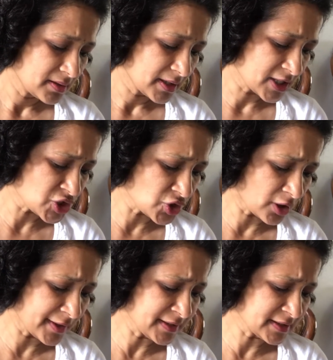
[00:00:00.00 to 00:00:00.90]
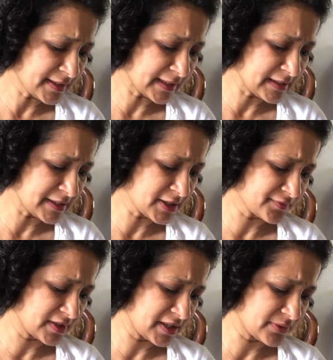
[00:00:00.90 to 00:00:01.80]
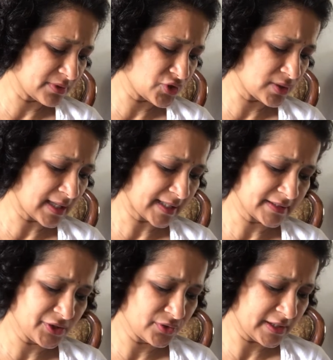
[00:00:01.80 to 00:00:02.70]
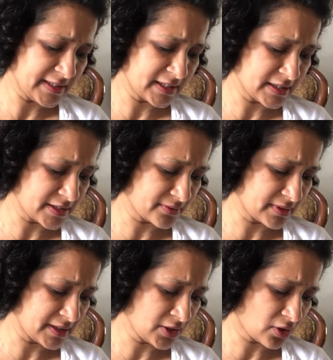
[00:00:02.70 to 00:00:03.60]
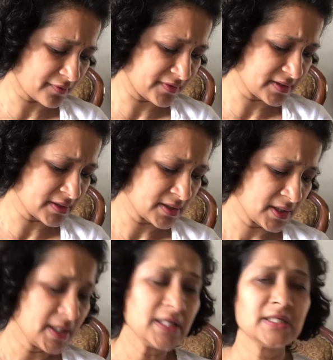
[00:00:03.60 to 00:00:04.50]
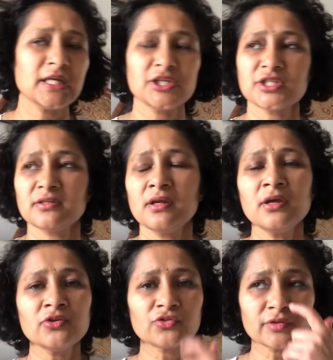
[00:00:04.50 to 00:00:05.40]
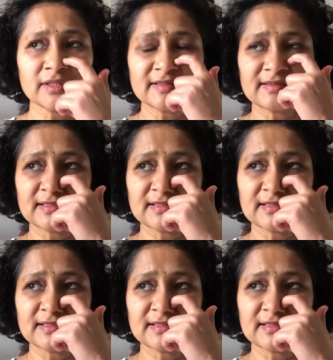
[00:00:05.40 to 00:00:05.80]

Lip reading: assuring the dignity of the individual and the unity and integrity of the nation. So this